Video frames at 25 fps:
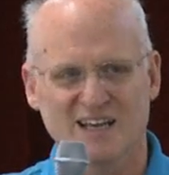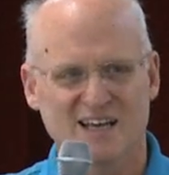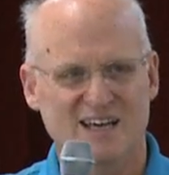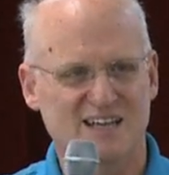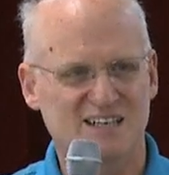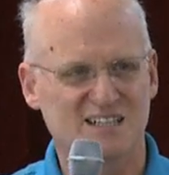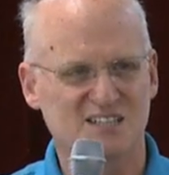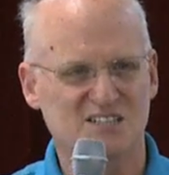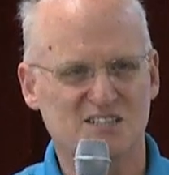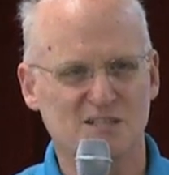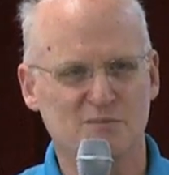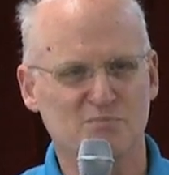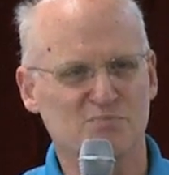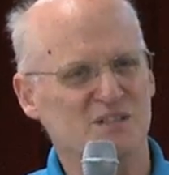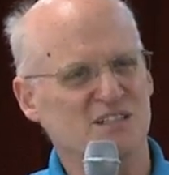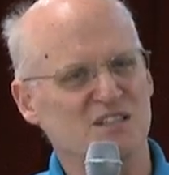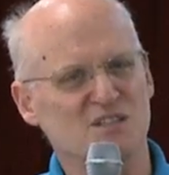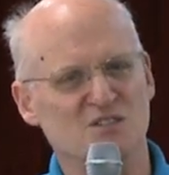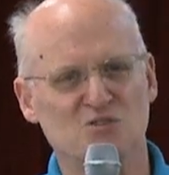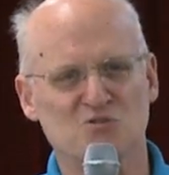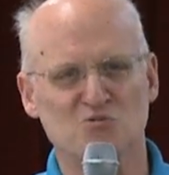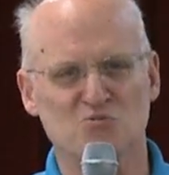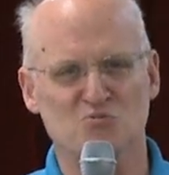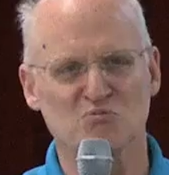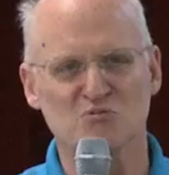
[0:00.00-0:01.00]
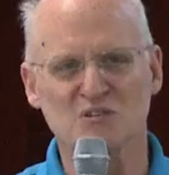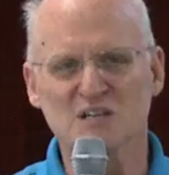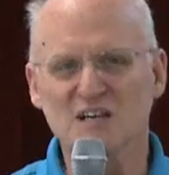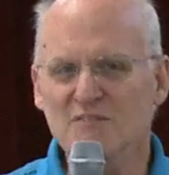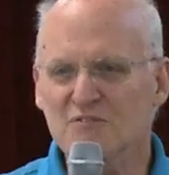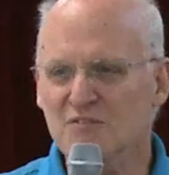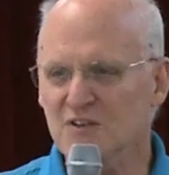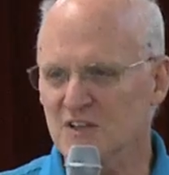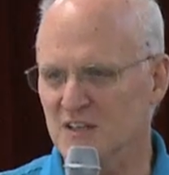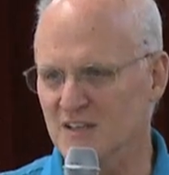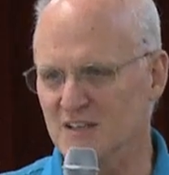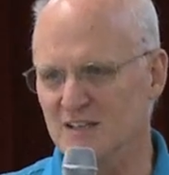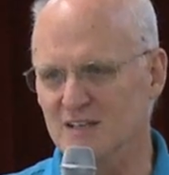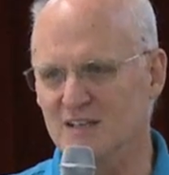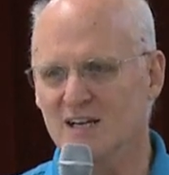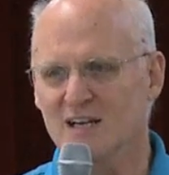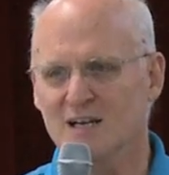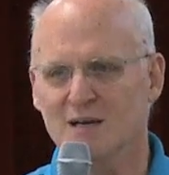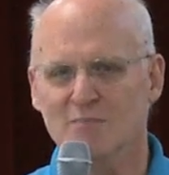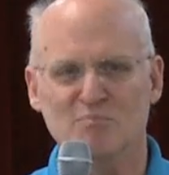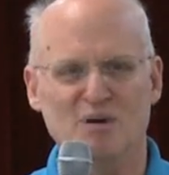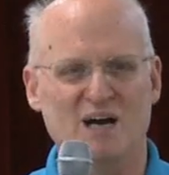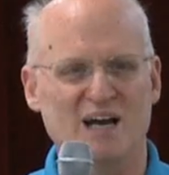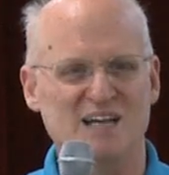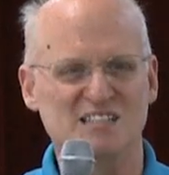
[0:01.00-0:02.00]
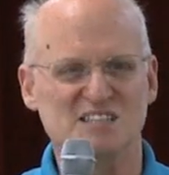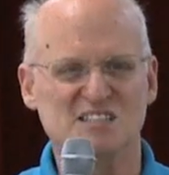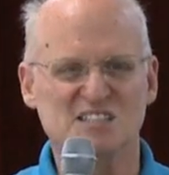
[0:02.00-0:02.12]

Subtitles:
And is simply driven by